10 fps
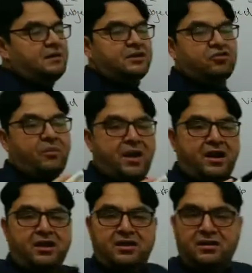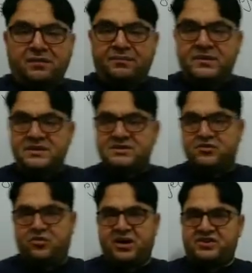grammatical
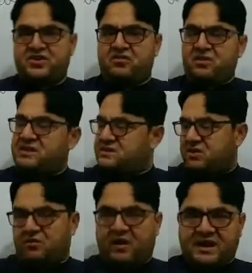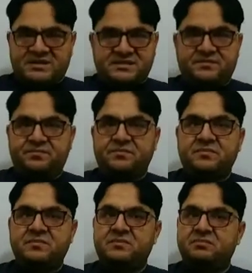structure is correct.
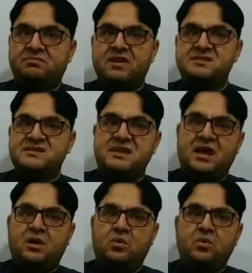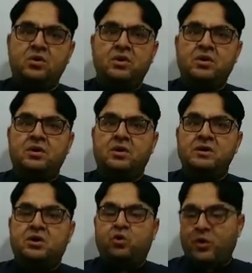There is no
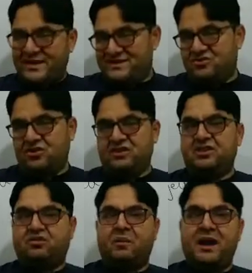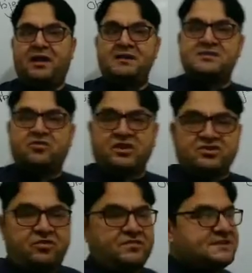question in the grammatical
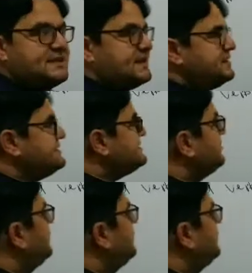structure of the sentence.